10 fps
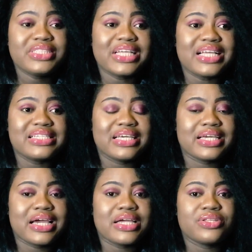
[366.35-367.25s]
there is a
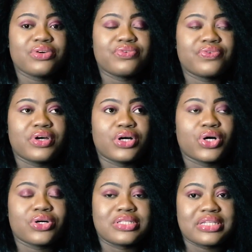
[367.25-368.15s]
kind of
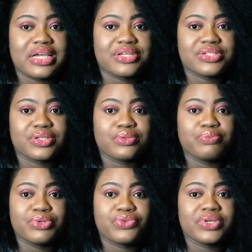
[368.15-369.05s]
connection
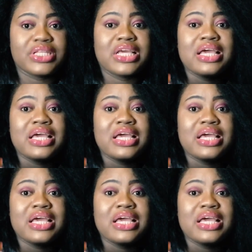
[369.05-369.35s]
between